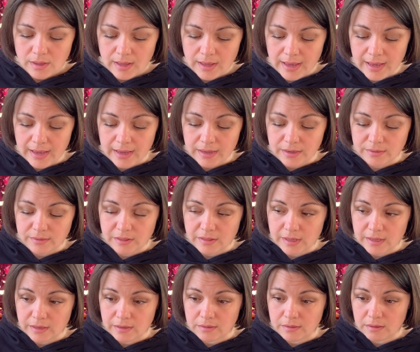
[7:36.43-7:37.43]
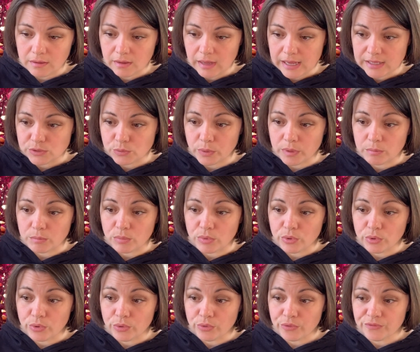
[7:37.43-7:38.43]
and then as we
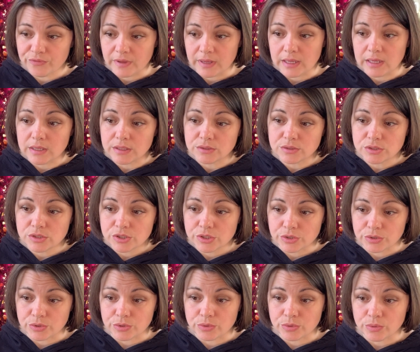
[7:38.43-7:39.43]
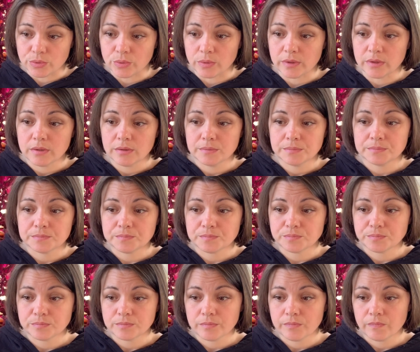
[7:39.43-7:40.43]
move into
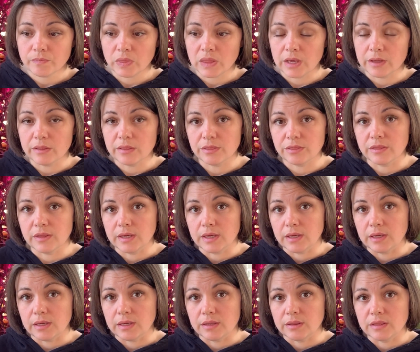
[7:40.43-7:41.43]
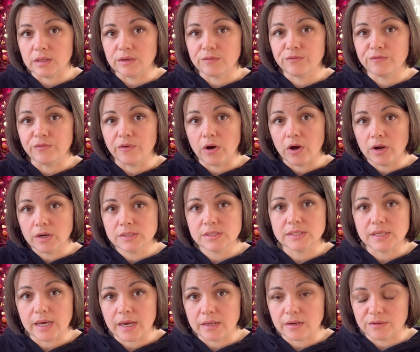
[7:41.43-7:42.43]
the far
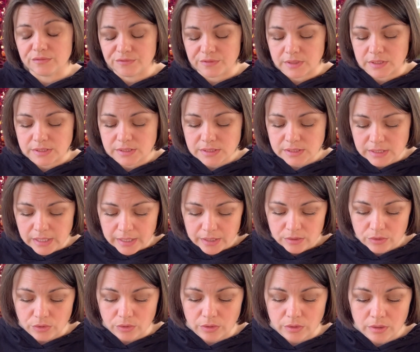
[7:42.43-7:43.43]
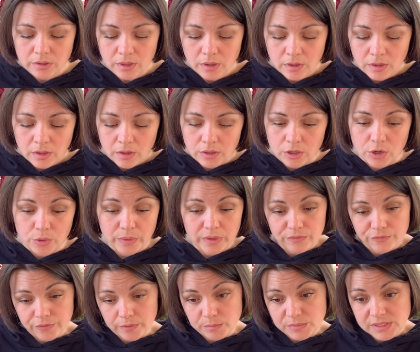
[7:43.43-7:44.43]
side of this cycle, going
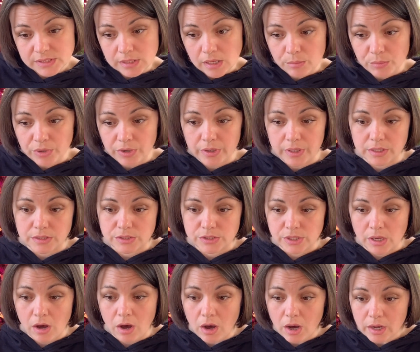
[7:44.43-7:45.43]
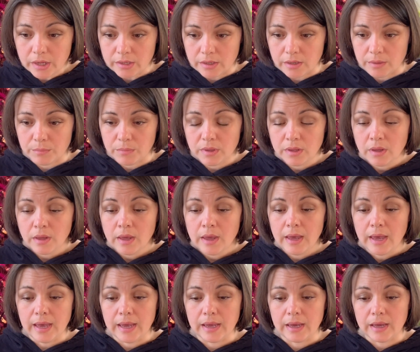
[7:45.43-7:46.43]
from summer into autumn,
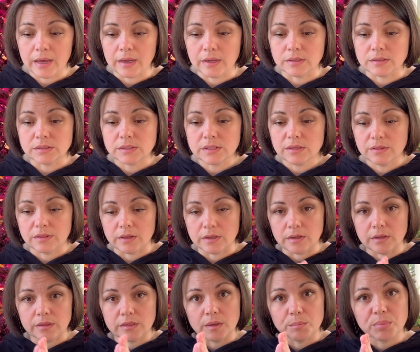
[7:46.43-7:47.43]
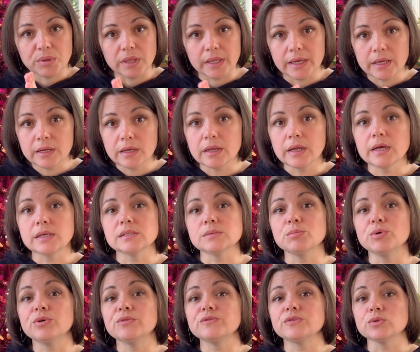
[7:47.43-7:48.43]
and the planet has
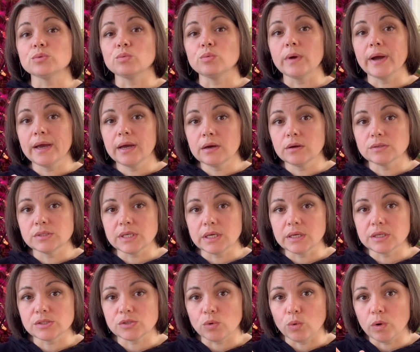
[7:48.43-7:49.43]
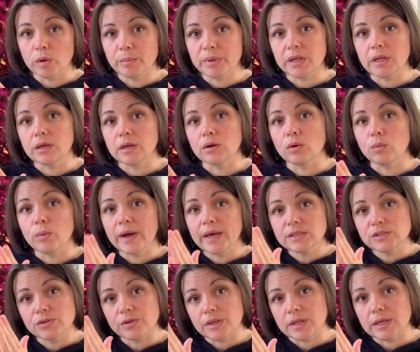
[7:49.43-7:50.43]
moved around its orbit in a way
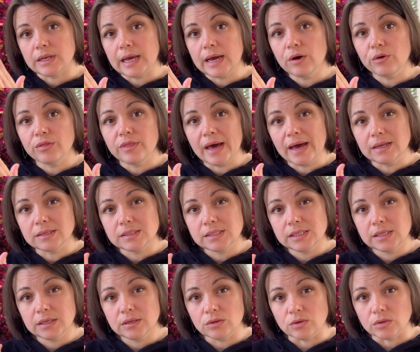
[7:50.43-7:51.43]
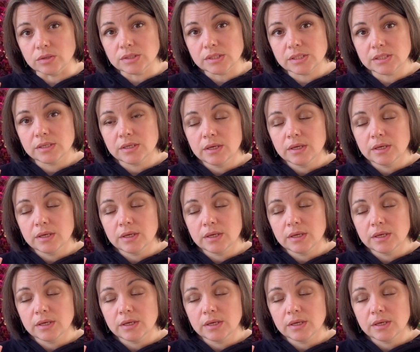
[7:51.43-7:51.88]
so that now that tilt